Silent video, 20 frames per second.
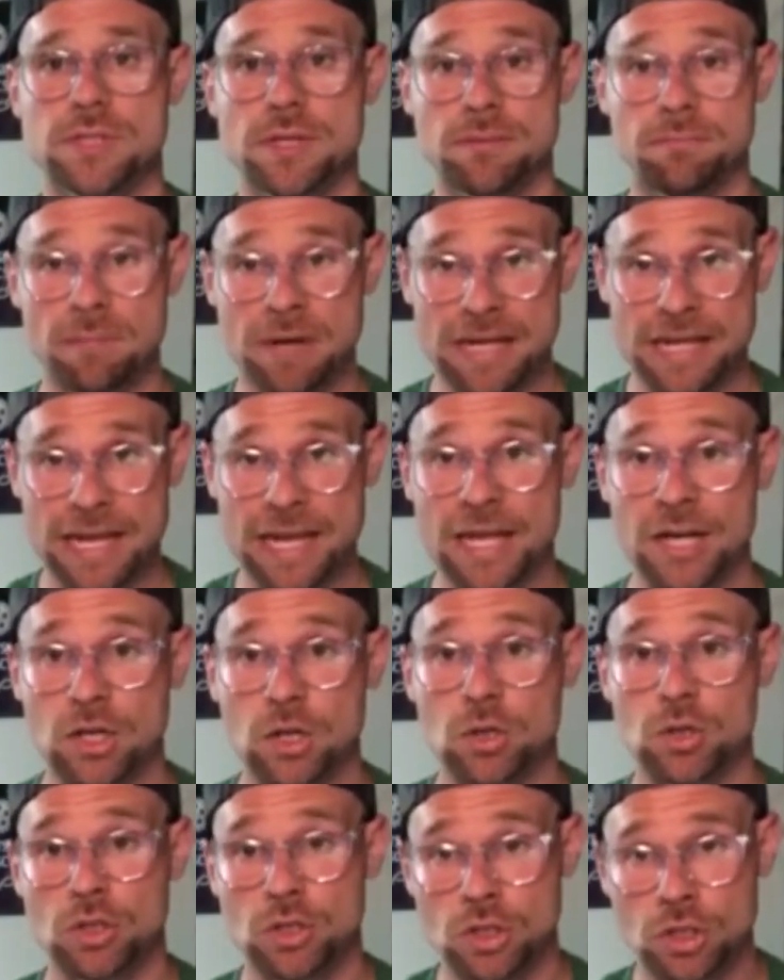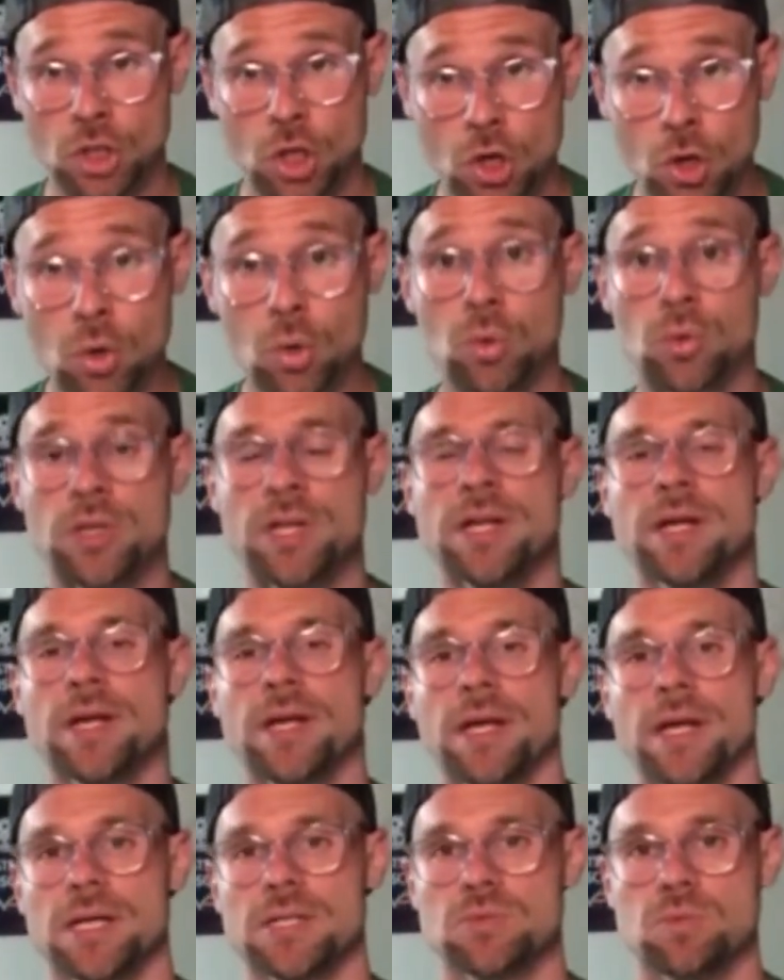The mechanical load
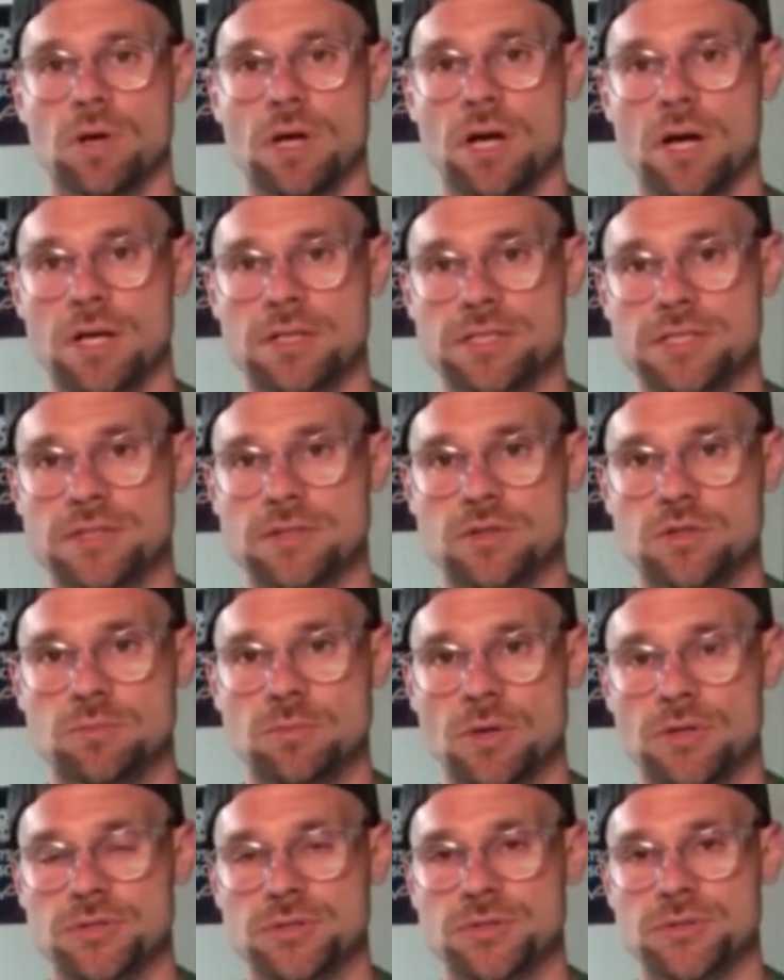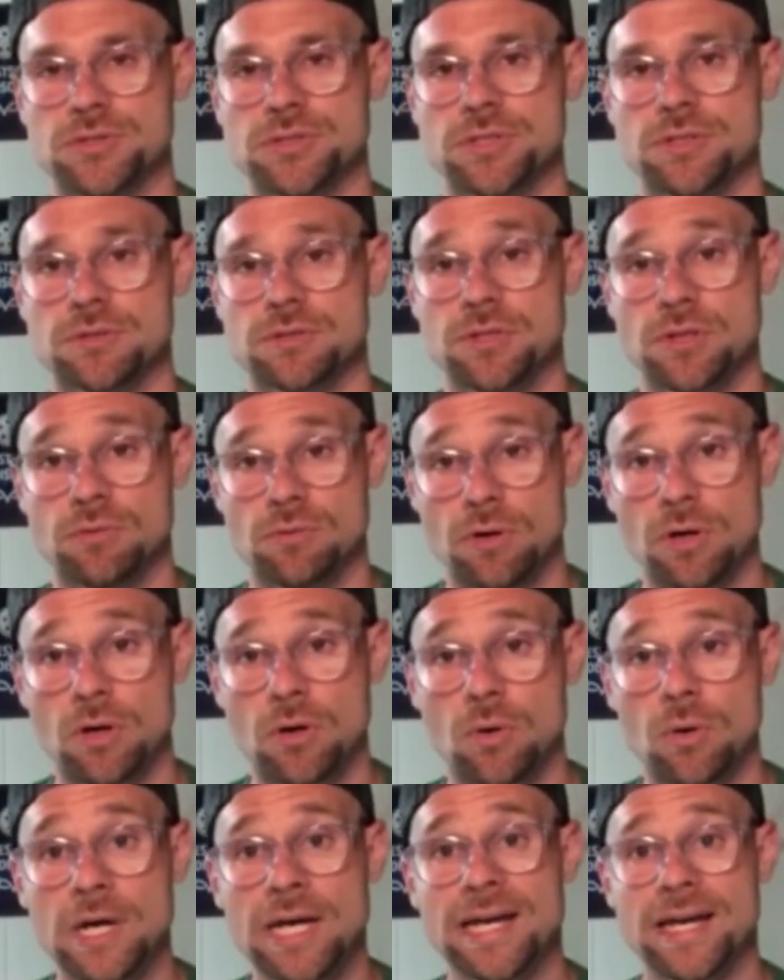is what causes those muscles to
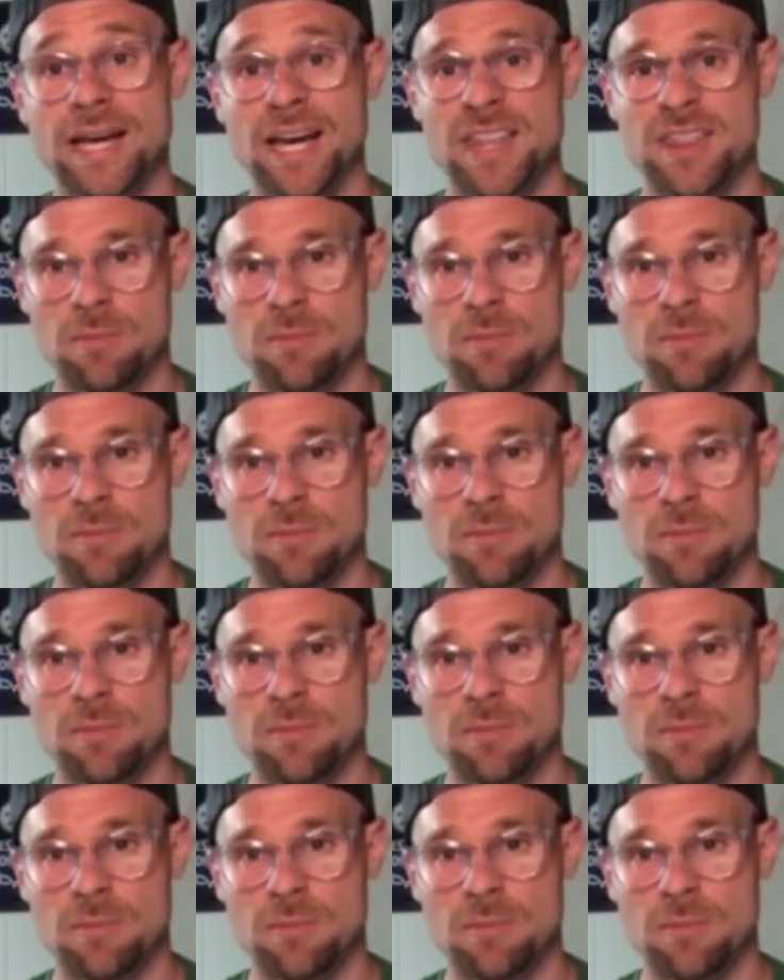grow,